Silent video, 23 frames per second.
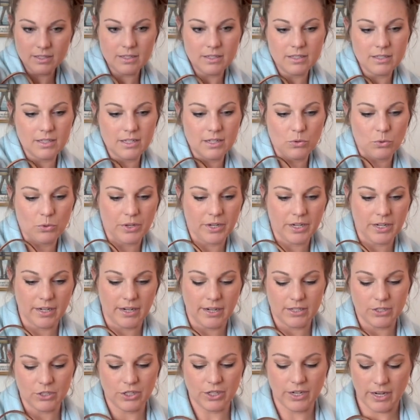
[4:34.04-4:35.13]
is the
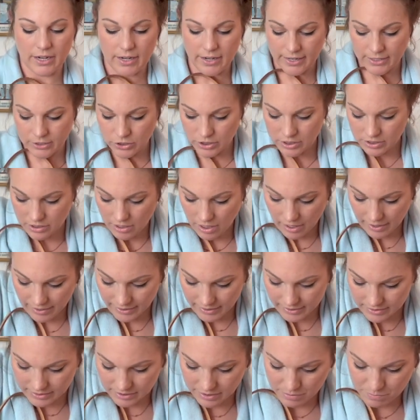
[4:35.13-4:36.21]
organizer and I just got
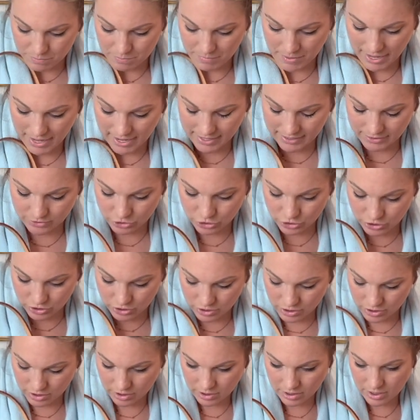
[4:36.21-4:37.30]
it to match
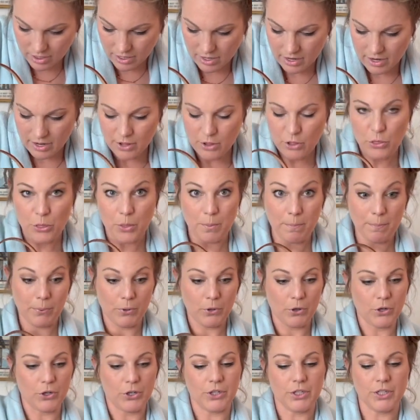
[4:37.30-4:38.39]
the
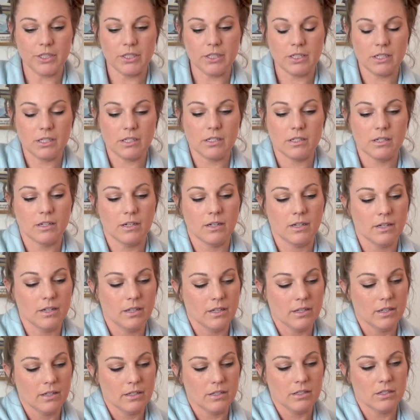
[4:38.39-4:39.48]
purse.
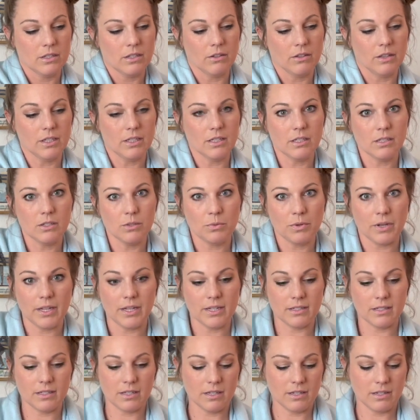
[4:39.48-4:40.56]
So this is
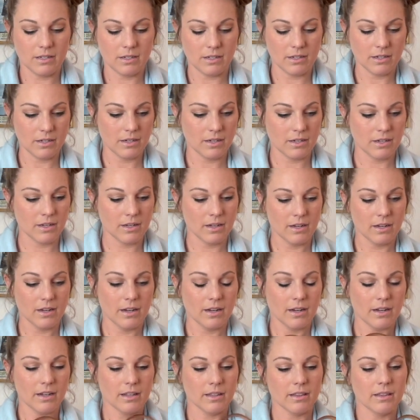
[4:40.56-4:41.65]
what
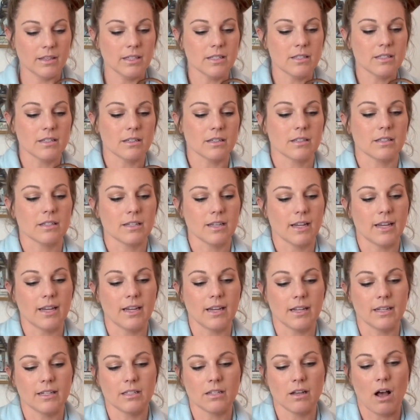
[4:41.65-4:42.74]
this looks
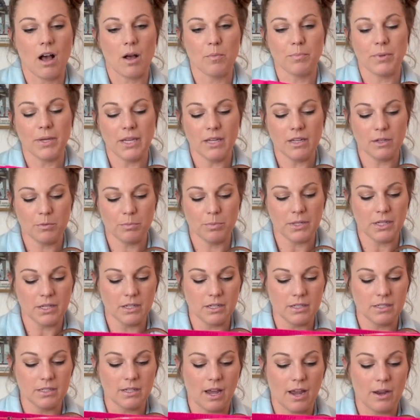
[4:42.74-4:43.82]
like. It's hot pink
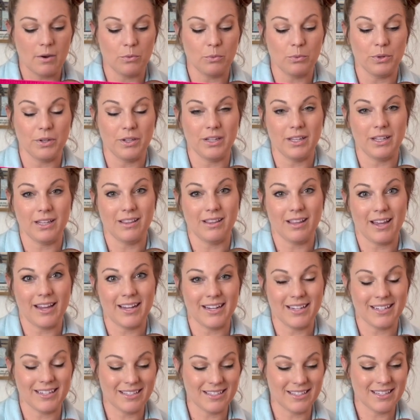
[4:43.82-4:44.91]
because I really
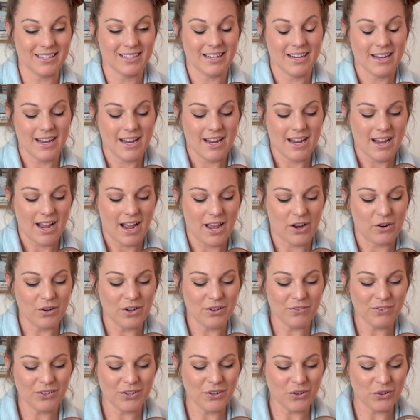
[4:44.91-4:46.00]
liked, I don't
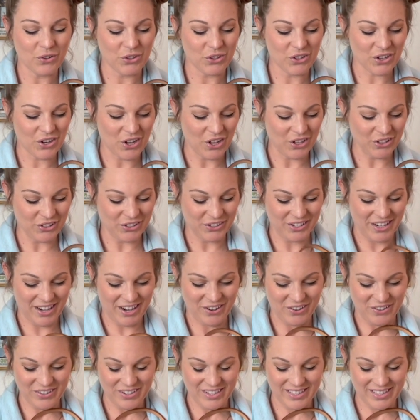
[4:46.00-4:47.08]
even know the color now.